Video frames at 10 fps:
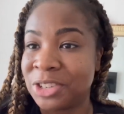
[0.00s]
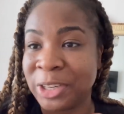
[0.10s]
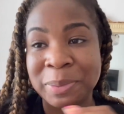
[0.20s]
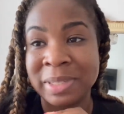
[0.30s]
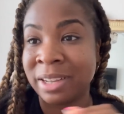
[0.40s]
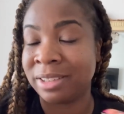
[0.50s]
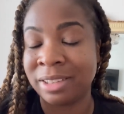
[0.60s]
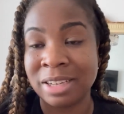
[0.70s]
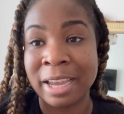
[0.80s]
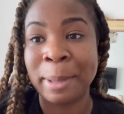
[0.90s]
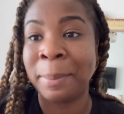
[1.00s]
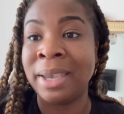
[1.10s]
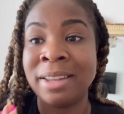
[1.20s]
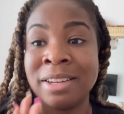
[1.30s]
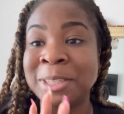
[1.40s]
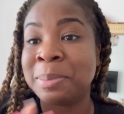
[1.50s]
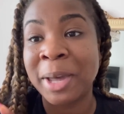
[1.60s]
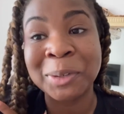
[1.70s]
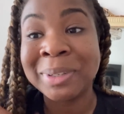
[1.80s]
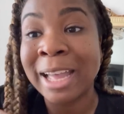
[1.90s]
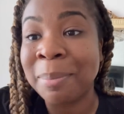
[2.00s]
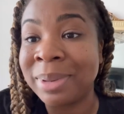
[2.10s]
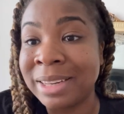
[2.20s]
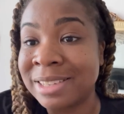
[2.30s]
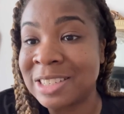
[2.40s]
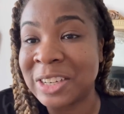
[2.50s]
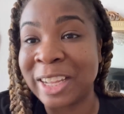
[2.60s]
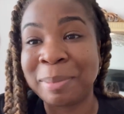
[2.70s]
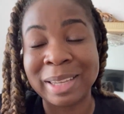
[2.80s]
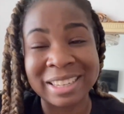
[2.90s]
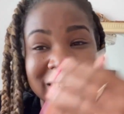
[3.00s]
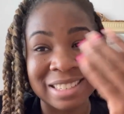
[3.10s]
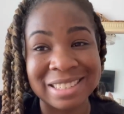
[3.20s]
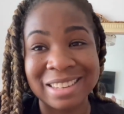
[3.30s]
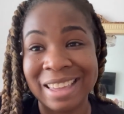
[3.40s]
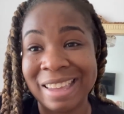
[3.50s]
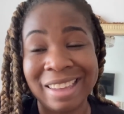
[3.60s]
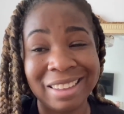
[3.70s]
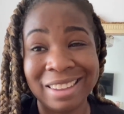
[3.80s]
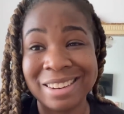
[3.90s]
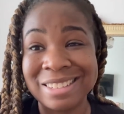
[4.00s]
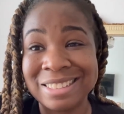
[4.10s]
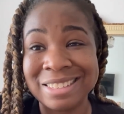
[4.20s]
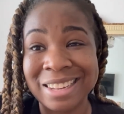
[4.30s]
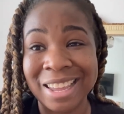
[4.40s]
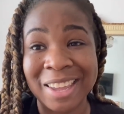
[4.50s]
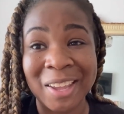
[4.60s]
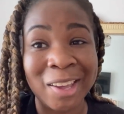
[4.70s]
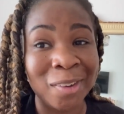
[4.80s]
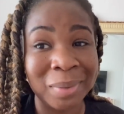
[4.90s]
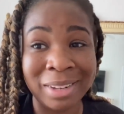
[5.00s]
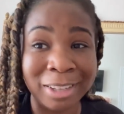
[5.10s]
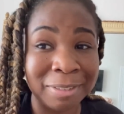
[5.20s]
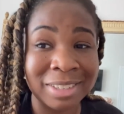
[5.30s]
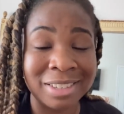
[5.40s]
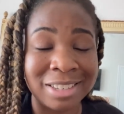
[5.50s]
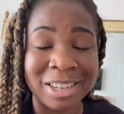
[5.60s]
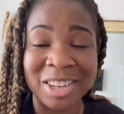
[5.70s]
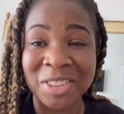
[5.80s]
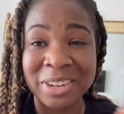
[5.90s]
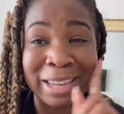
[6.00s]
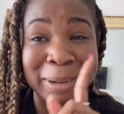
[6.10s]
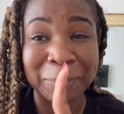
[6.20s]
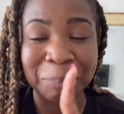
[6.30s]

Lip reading: was not a good day, but it doesn't matter what happened yesterday because it is today and we live to see another day.